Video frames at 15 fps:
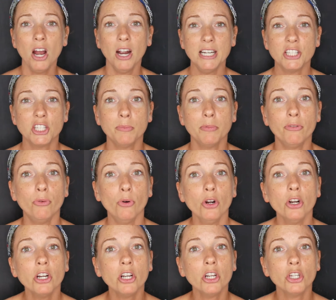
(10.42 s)
Alright, so
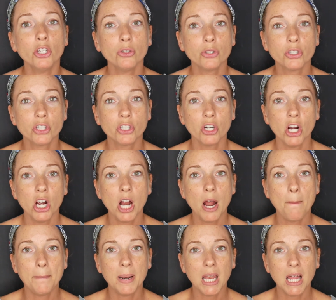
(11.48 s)
before you start
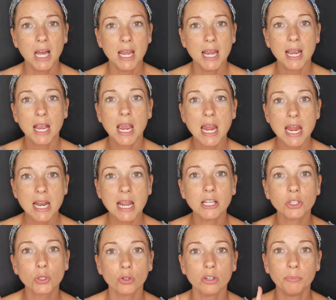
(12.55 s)
applying any
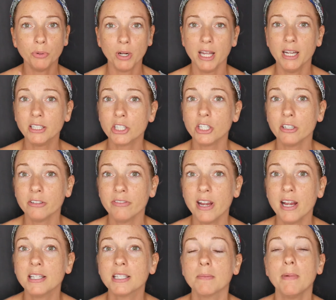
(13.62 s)
sort of product to your
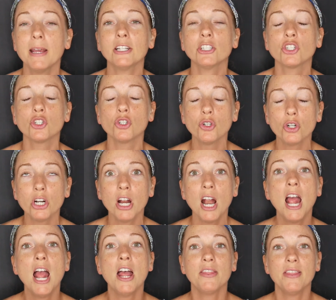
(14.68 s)
face, make sure
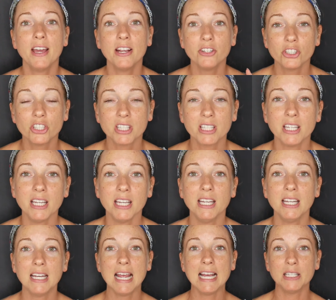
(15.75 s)
that your
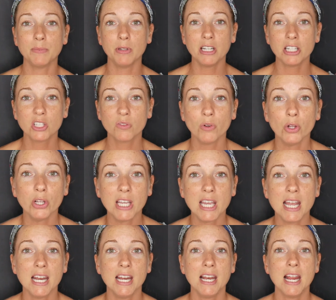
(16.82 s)
skin has been
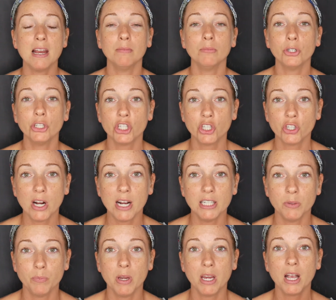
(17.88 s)
exfoliated and
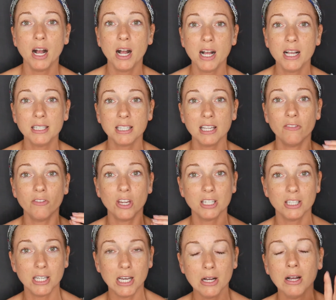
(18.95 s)
moisturized, because if you
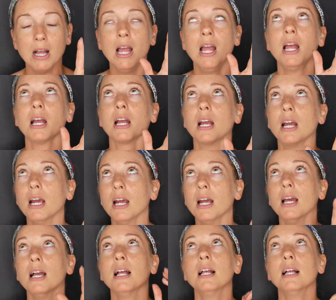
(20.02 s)
don't,
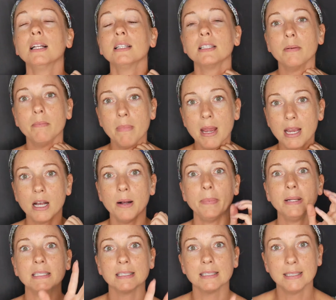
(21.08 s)
girl, the makeup
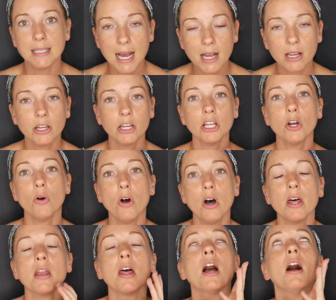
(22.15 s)
is not going to go
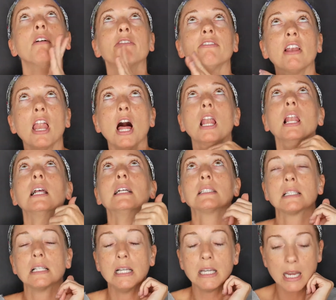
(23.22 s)
on
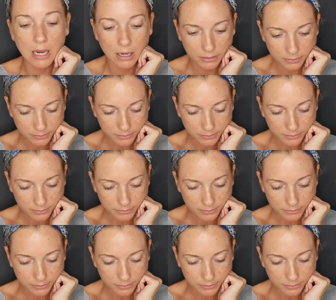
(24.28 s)
flawlessly.